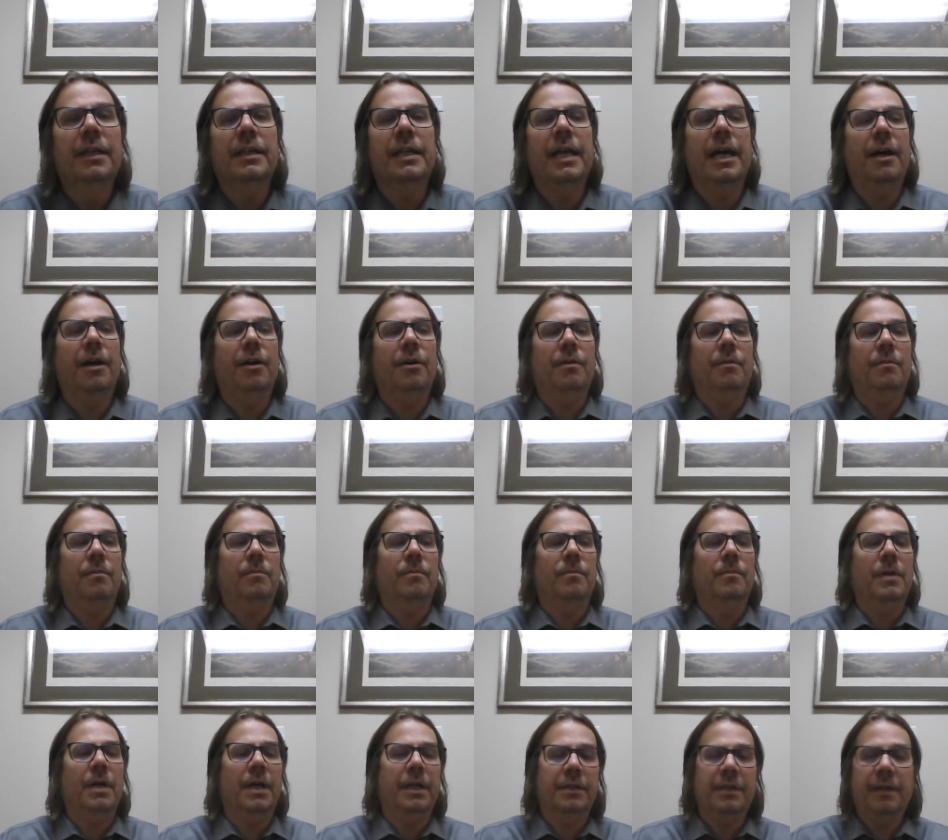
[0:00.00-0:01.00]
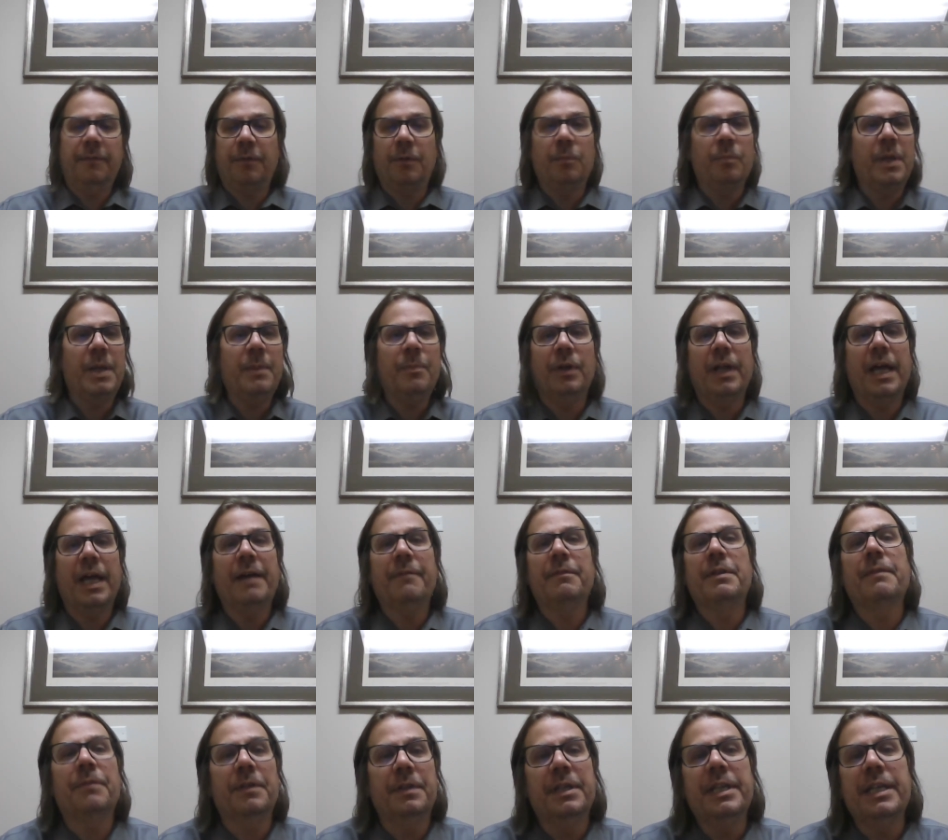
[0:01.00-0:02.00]
Now, uh, different people have
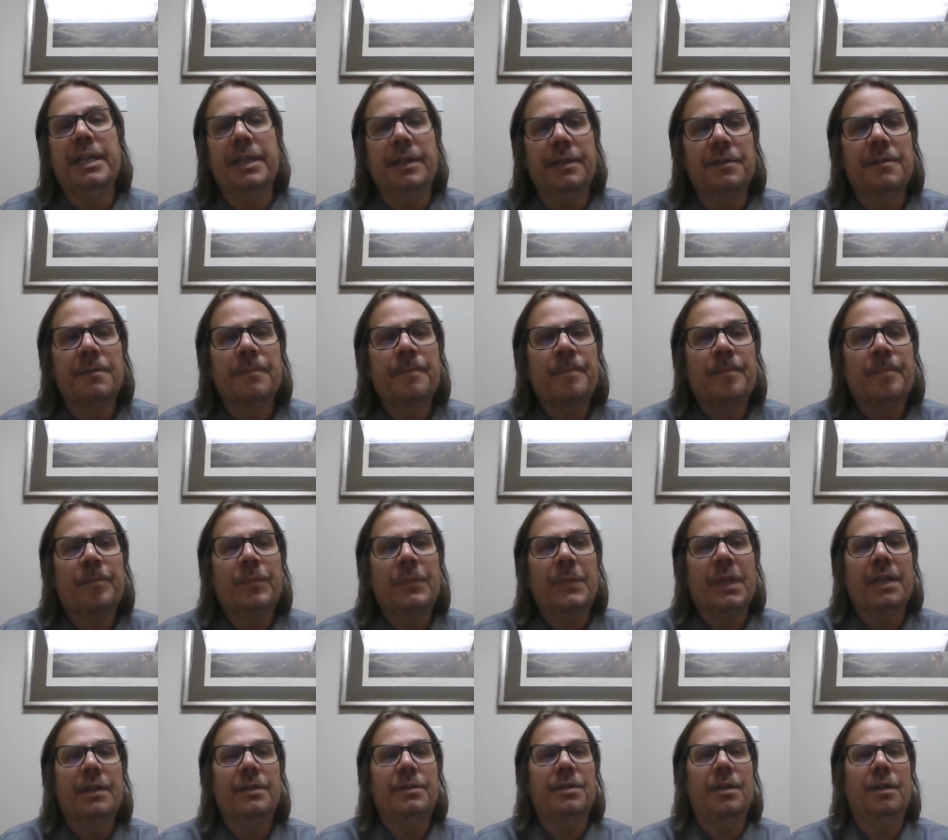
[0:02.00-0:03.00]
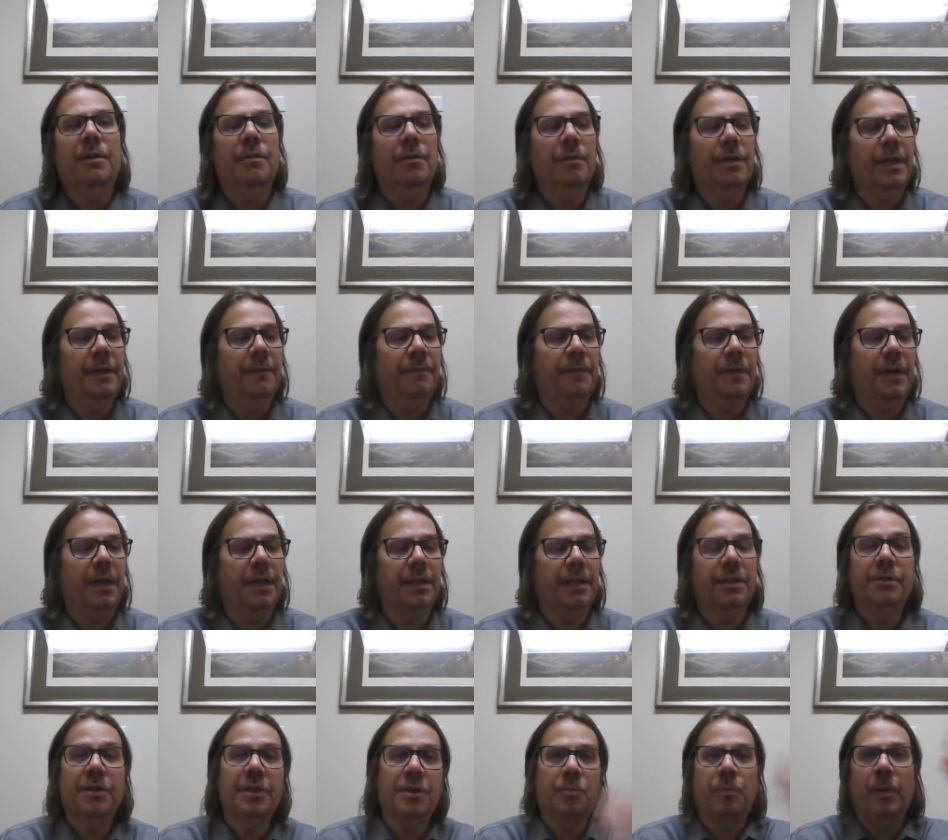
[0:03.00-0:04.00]
different needs. So if uh,
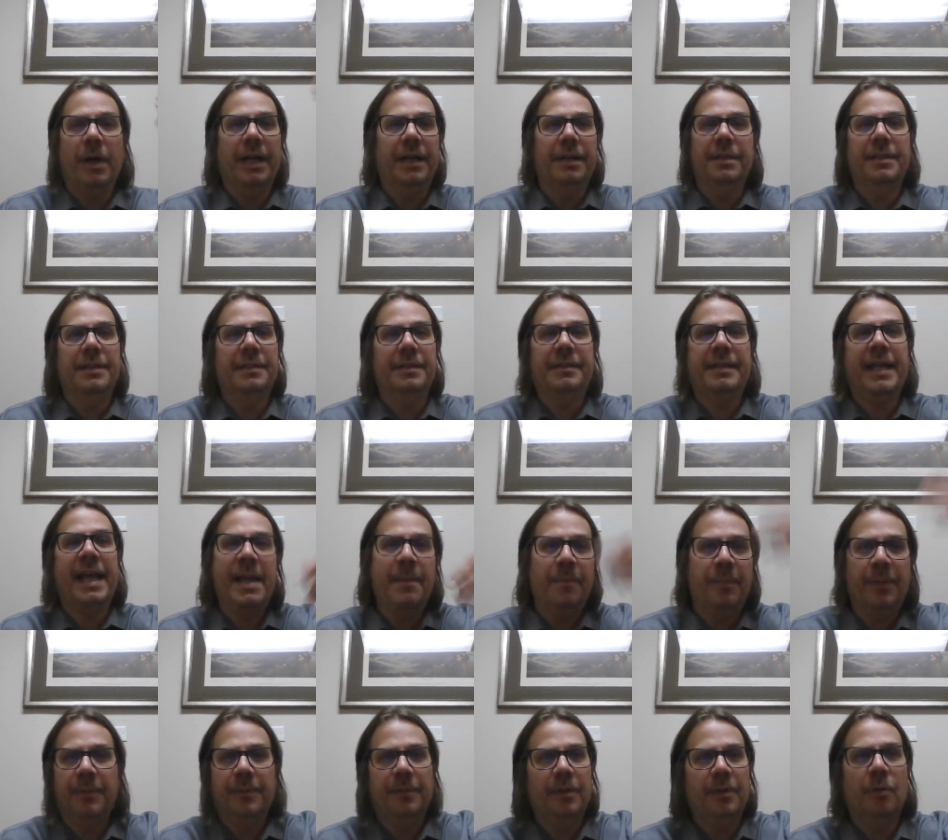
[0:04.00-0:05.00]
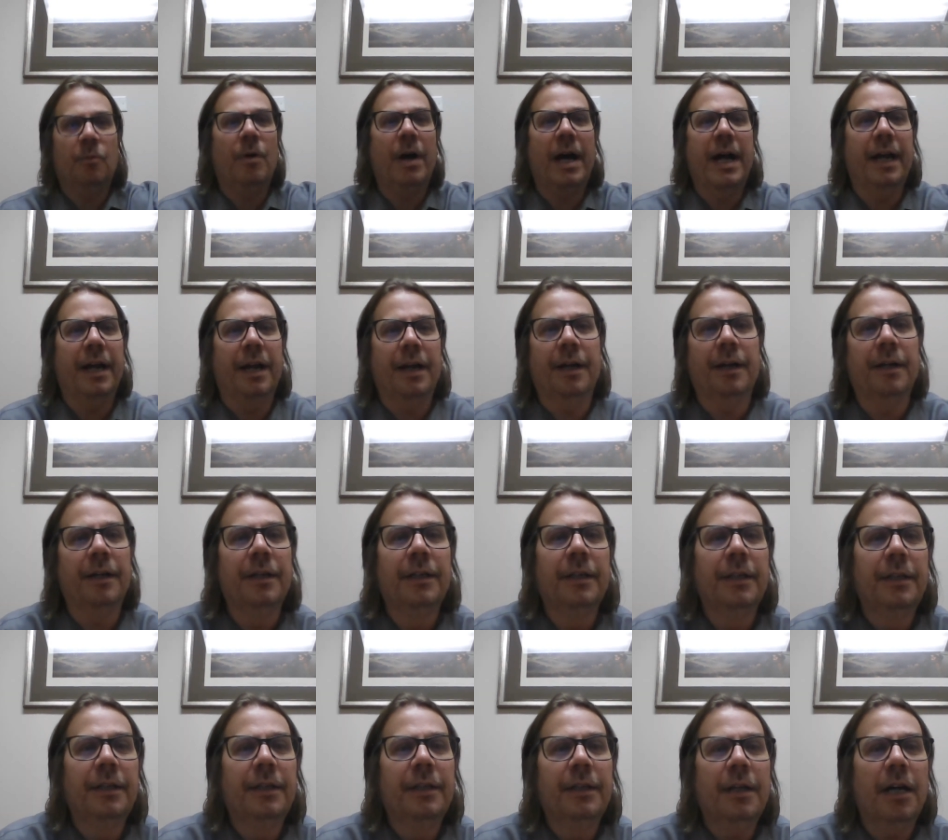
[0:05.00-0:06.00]
you just wanted to tape the wire
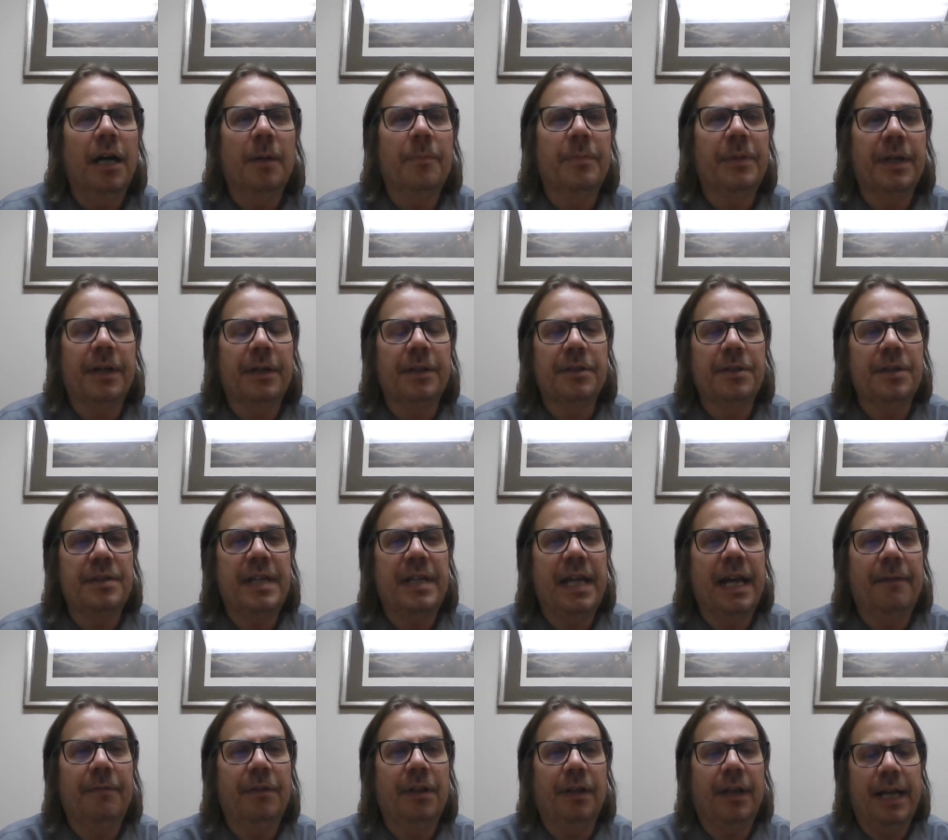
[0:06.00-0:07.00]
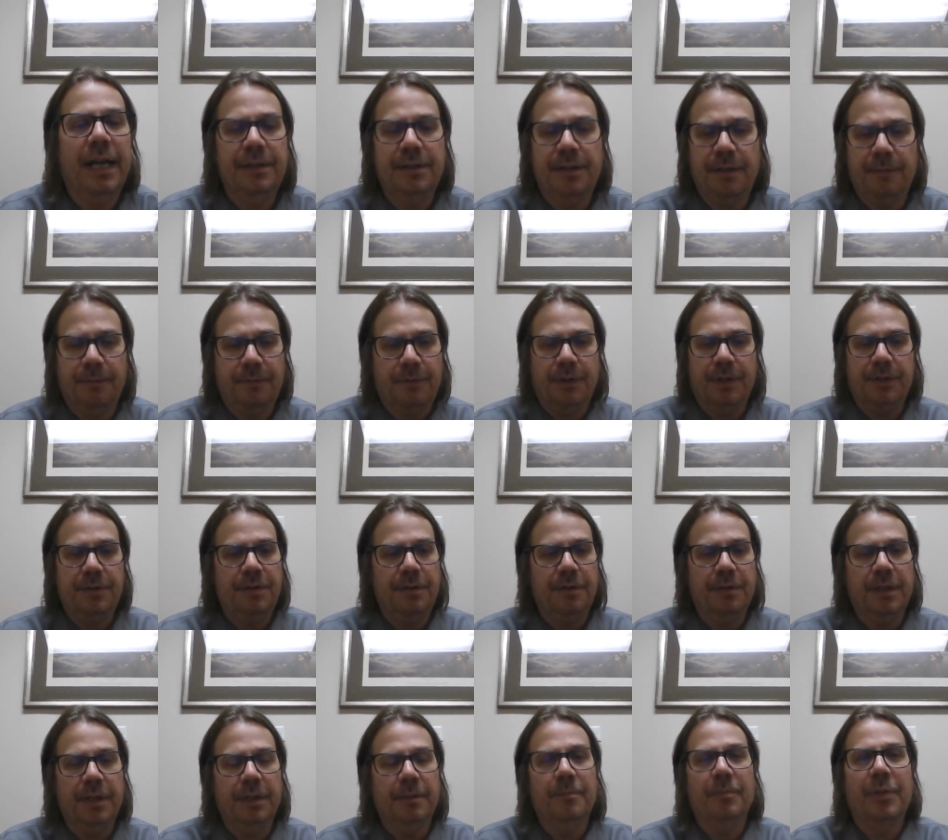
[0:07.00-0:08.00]
up there and just have the lights, of course,
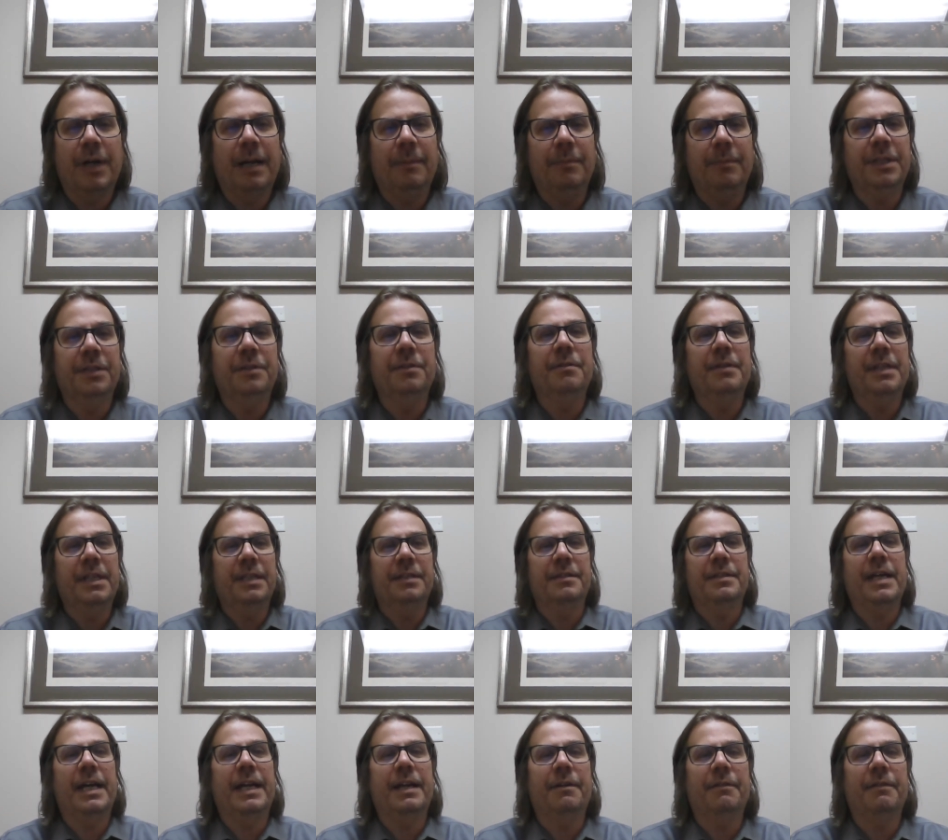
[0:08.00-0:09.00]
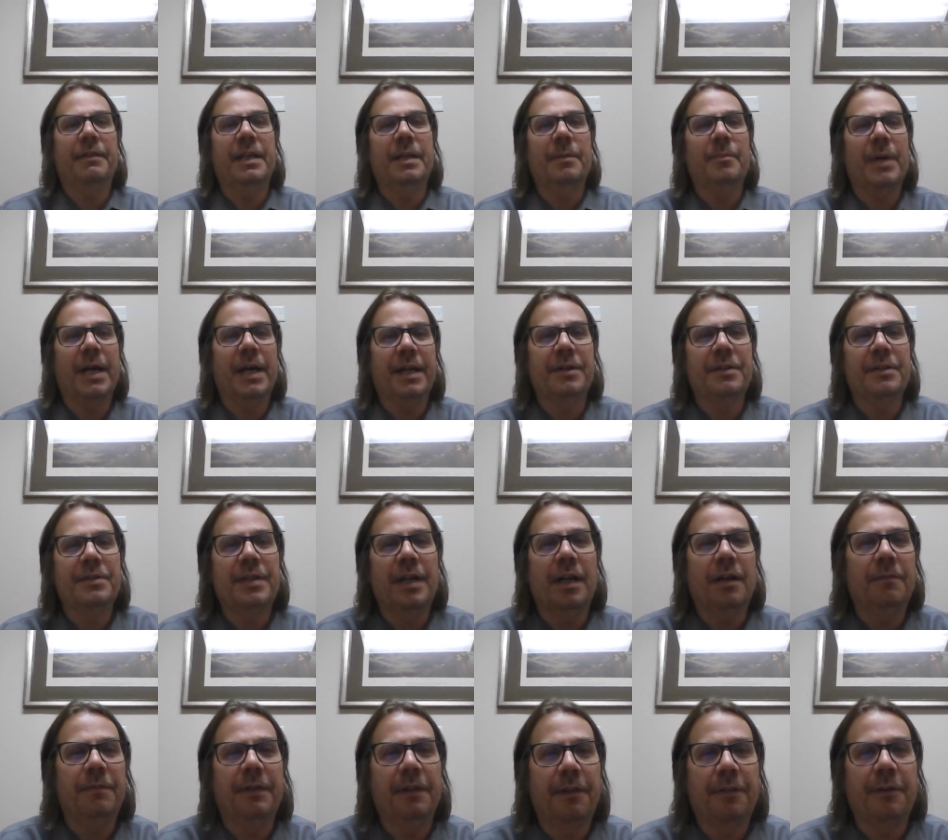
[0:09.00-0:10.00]
you could probably do the entire thing by
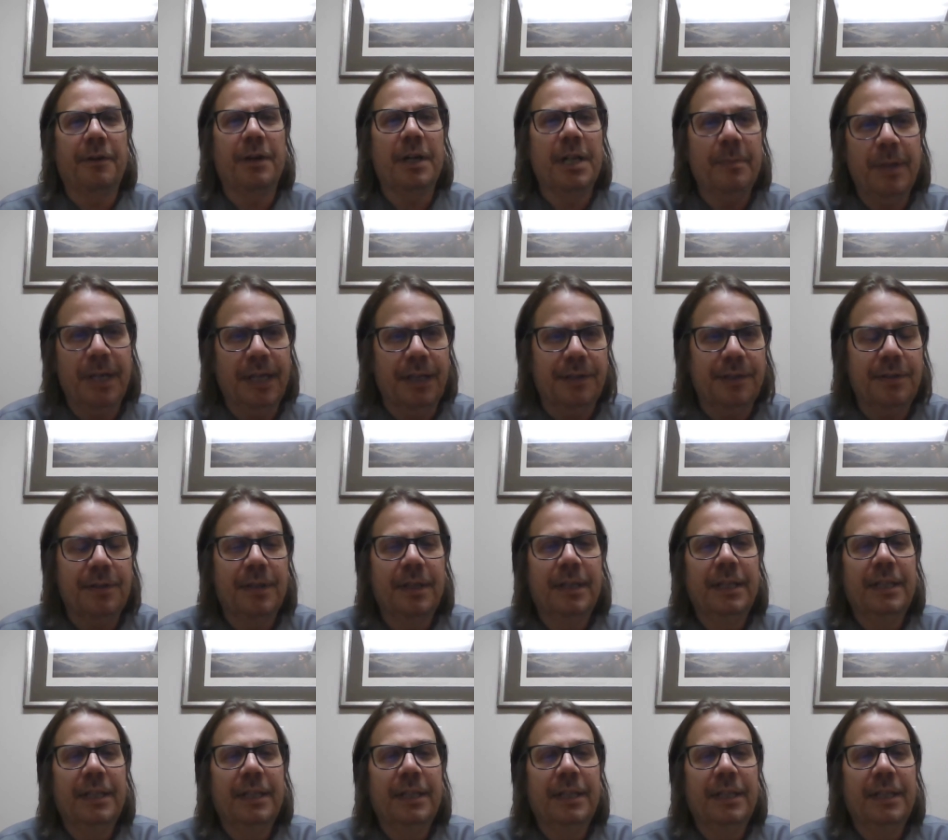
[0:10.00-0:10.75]
yourself in 30 minutes.